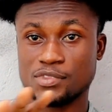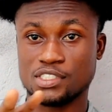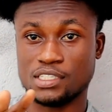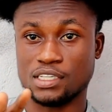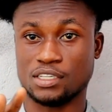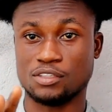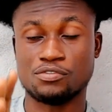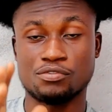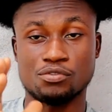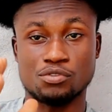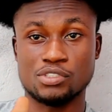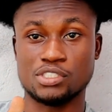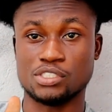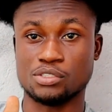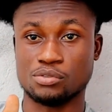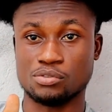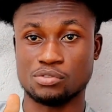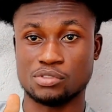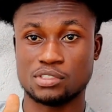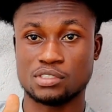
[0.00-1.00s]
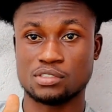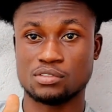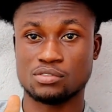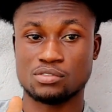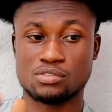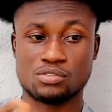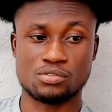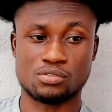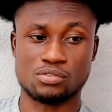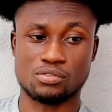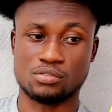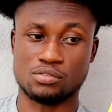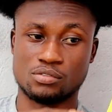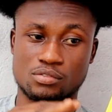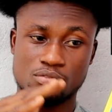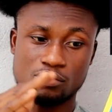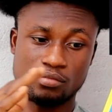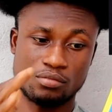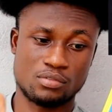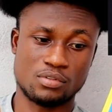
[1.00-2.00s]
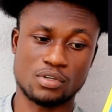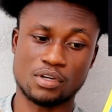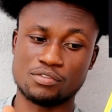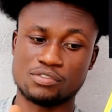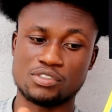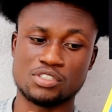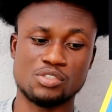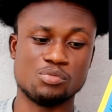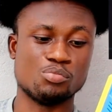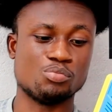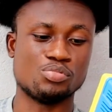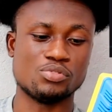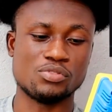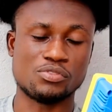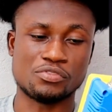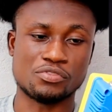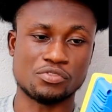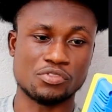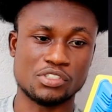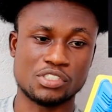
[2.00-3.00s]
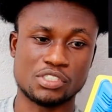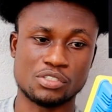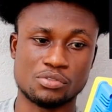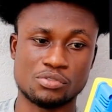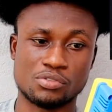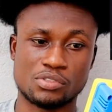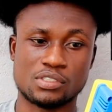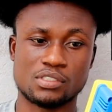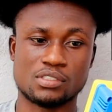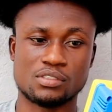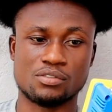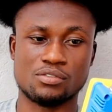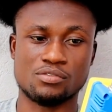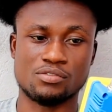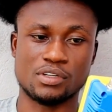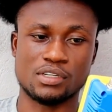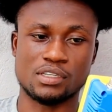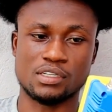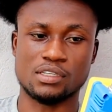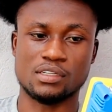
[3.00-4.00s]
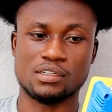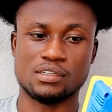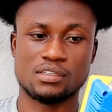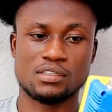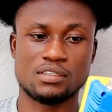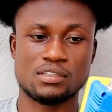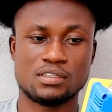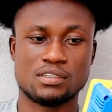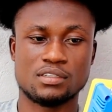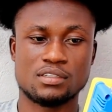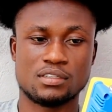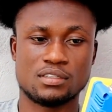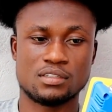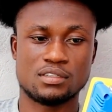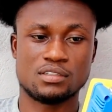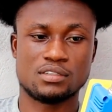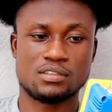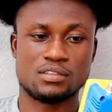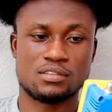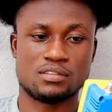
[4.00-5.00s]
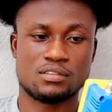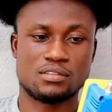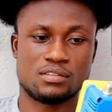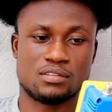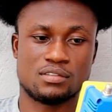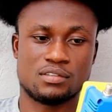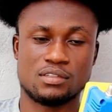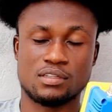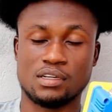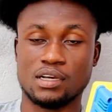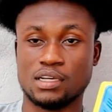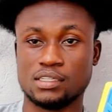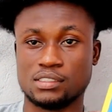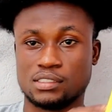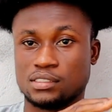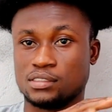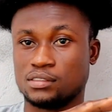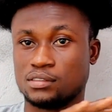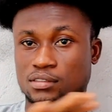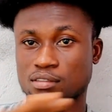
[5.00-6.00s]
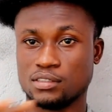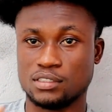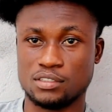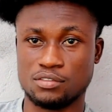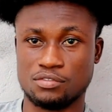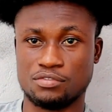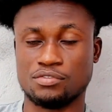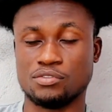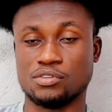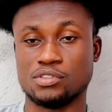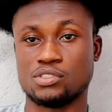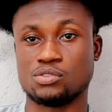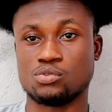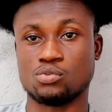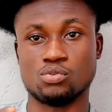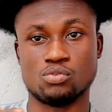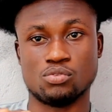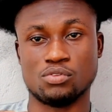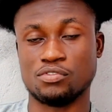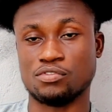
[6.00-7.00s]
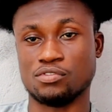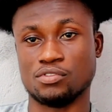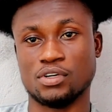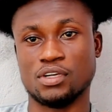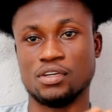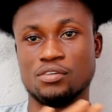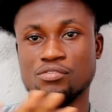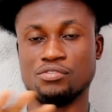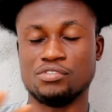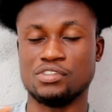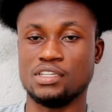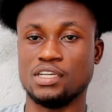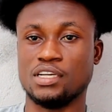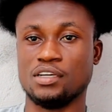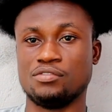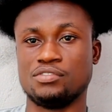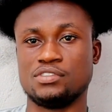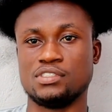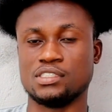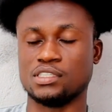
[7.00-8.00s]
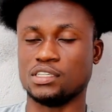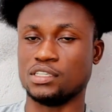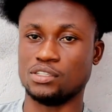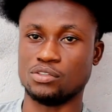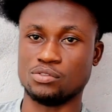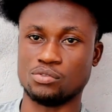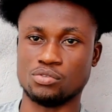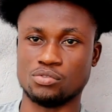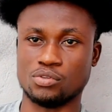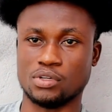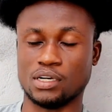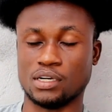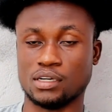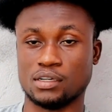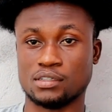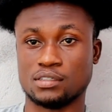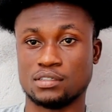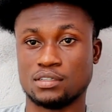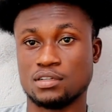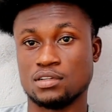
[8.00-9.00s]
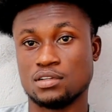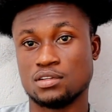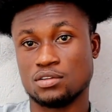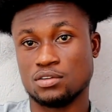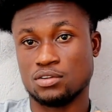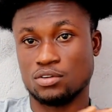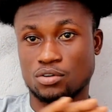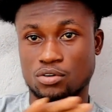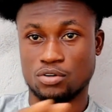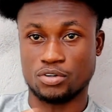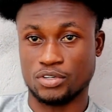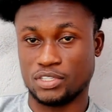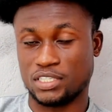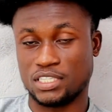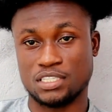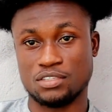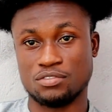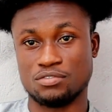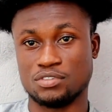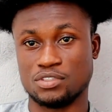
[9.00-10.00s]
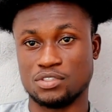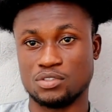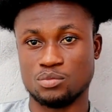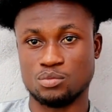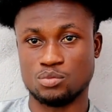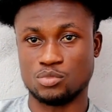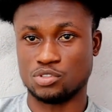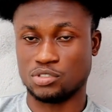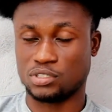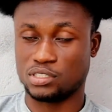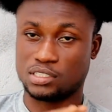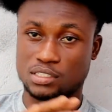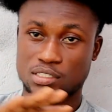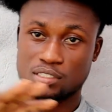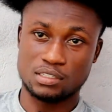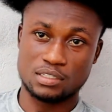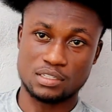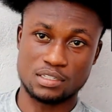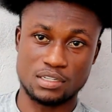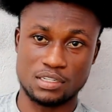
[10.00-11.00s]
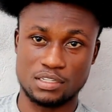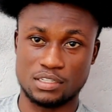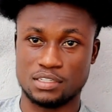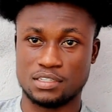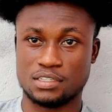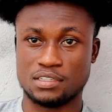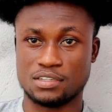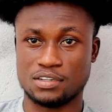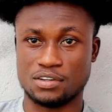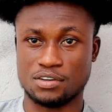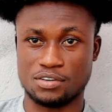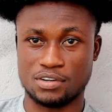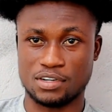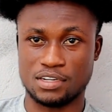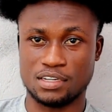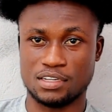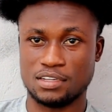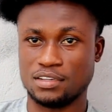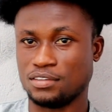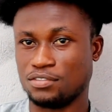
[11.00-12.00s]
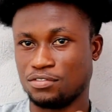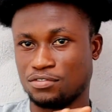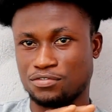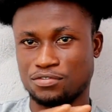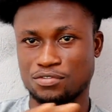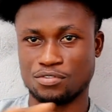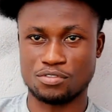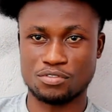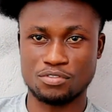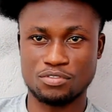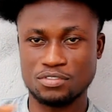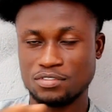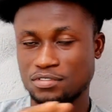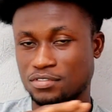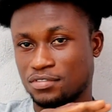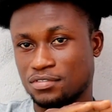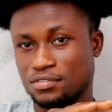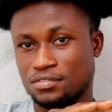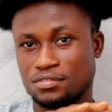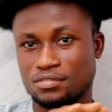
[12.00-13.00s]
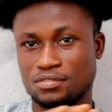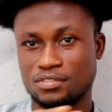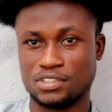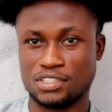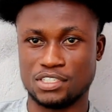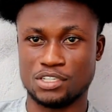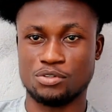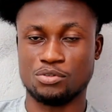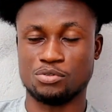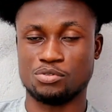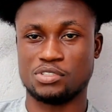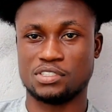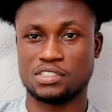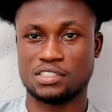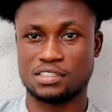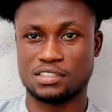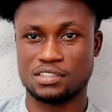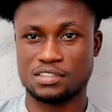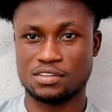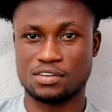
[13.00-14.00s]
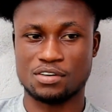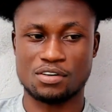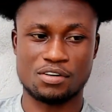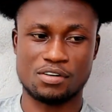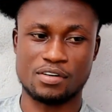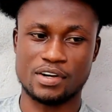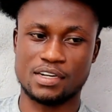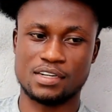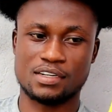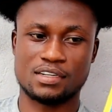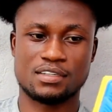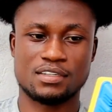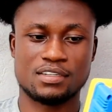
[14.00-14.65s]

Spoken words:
just 4 zeros, so you have to input 4 zeros over here. That's default code for every FTA decoder or TV, mostly. Okay, 4 zeros. All right,